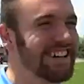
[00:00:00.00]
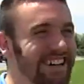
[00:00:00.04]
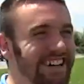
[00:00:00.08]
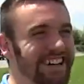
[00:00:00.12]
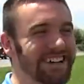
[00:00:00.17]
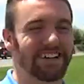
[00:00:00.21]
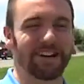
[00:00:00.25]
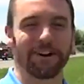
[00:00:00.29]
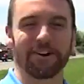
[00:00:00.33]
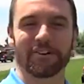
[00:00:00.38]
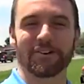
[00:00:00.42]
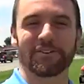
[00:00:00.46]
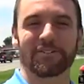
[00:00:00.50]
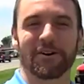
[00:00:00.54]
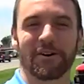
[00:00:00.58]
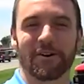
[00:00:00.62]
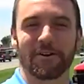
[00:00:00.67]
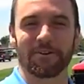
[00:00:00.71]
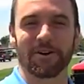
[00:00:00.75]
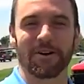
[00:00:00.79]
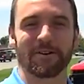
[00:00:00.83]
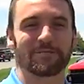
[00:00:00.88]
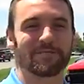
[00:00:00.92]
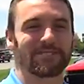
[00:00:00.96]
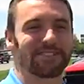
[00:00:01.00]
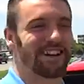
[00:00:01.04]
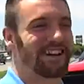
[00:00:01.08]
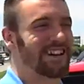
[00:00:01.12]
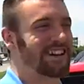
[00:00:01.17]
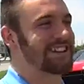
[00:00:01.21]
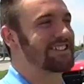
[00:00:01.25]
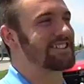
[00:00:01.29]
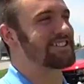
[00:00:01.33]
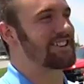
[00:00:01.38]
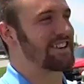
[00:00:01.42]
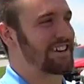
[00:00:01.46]
Go to our website
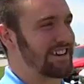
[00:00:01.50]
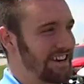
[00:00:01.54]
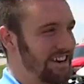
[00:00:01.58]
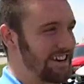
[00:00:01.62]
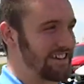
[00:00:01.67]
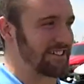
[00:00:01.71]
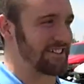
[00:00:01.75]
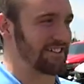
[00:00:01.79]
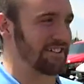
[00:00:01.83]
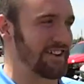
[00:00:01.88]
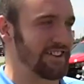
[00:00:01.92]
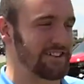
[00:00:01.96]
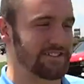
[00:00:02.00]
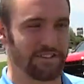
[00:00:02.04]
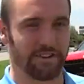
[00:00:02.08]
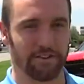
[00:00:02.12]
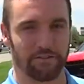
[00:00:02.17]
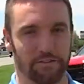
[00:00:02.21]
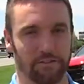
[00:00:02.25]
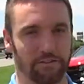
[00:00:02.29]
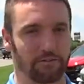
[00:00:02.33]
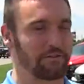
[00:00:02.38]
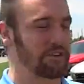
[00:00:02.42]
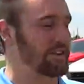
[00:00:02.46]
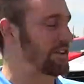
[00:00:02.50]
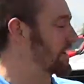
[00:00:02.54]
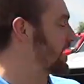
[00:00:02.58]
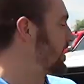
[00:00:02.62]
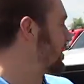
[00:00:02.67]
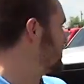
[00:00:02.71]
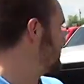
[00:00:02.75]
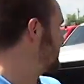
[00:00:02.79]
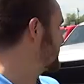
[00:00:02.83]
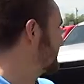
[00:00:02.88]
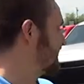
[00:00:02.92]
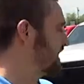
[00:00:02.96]
and check out the rest of them we got
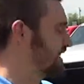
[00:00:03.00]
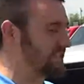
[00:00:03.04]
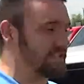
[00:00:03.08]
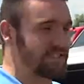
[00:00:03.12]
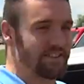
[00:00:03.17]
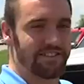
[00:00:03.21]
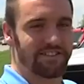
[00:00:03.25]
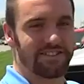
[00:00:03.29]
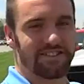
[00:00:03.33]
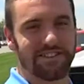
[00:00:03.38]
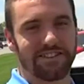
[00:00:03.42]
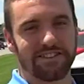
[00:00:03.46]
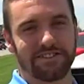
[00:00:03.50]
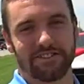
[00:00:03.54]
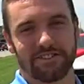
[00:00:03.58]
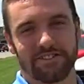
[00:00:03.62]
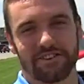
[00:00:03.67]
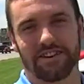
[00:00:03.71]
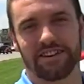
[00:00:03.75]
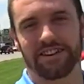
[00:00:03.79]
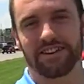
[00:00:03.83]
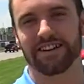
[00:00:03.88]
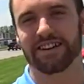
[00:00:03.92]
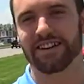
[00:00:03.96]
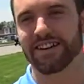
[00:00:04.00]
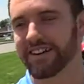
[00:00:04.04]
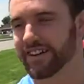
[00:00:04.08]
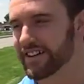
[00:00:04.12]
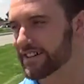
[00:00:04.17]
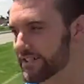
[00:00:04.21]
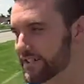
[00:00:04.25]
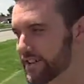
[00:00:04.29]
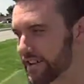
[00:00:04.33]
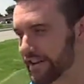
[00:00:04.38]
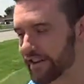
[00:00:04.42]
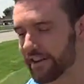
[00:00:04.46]
besides just these three.
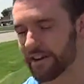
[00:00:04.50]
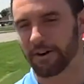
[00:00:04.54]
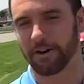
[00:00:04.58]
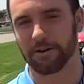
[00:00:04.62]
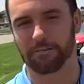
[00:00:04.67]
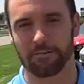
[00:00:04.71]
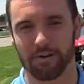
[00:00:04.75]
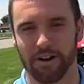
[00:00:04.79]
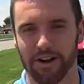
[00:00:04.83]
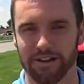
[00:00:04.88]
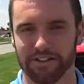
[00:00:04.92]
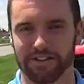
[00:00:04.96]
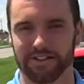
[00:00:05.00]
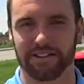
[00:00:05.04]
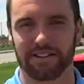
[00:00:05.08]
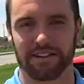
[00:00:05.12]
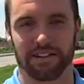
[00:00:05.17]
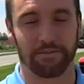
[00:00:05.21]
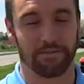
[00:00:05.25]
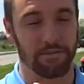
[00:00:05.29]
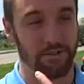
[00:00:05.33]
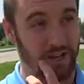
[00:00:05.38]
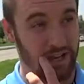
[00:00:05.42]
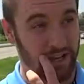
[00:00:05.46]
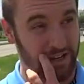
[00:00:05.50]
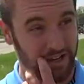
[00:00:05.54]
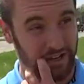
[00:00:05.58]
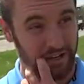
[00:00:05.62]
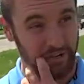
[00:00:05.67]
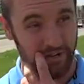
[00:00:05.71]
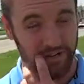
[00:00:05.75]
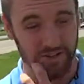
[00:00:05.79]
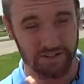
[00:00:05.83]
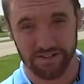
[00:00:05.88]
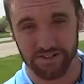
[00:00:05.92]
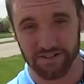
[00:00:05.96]
Check out our pricing. If you got any
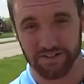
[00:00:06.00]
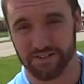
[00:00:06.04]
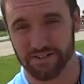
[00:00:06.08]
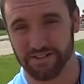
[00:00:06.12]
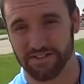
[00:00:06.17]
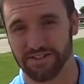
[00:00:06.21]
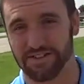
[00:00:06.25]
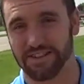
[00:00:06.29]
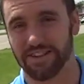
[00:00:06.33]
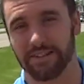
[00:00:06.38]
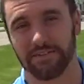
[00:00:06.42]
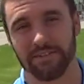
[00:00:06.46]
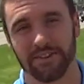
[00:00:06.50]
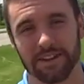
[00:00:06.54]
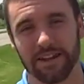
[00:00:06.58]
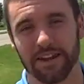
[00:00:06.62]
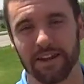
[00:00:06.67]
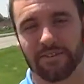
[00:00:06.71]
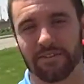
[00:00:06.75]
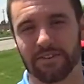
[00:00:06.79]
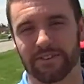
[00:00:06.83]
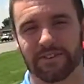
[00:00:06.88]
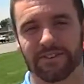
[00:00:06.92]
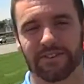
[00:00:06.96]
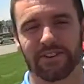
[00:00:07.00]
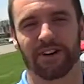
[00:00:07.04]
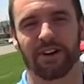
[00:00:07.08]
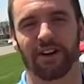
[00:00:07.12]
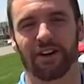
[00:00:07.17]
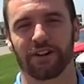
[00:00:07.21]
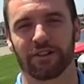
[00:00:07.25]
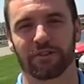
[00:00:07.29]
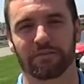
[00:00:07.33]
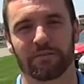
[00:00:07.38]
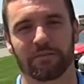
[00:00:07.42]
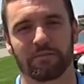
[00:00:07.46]
questions, just give any of us a call
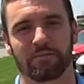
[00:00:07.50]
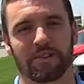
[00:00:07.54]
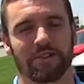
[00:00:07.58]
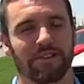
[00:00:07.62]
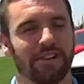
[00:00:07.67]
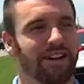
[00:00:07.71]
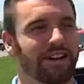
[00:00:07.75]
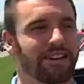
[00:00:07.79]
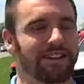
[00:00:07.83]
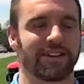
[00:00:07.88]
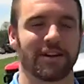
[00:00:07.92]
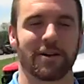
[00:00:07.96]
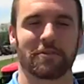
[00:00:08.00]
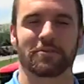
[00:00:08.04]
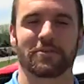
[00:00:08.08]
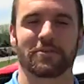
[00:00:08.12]
and we'd be glad to help